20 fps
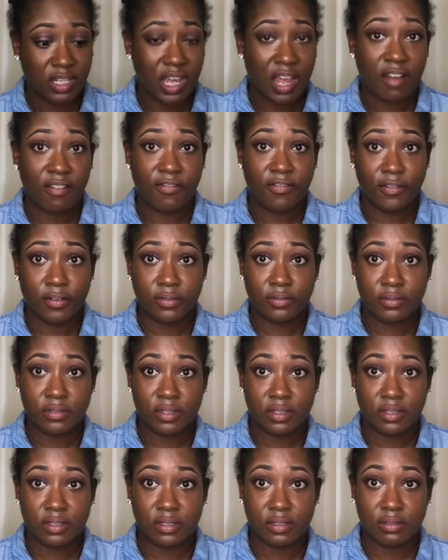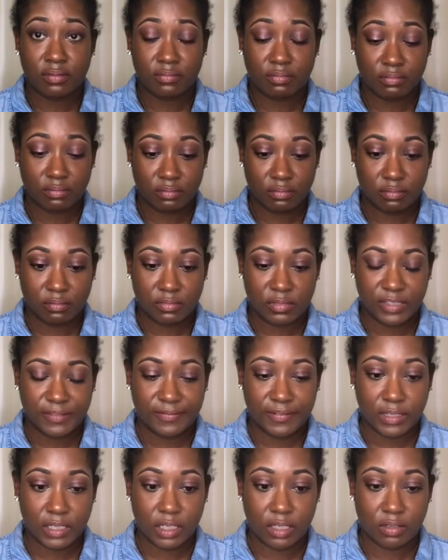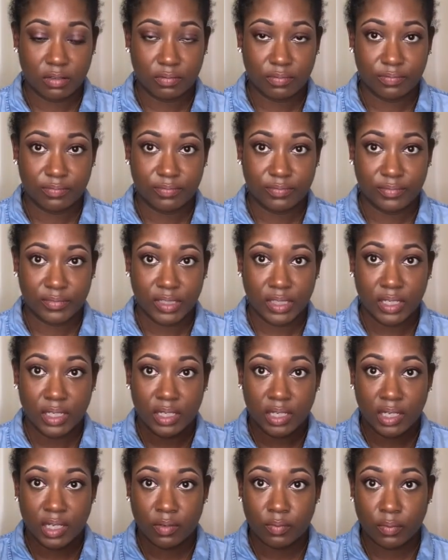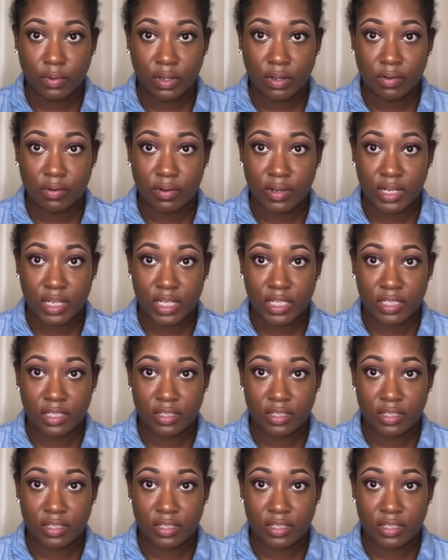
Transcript: our first video. And we're going into